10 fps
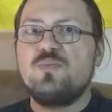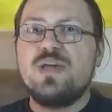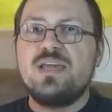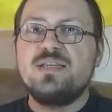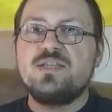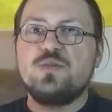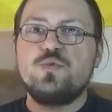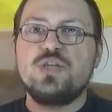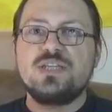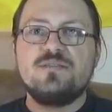ways
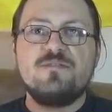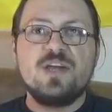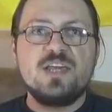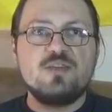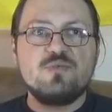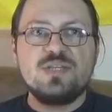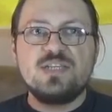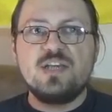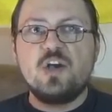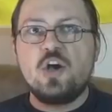to justify
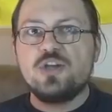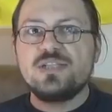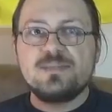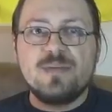increasing costs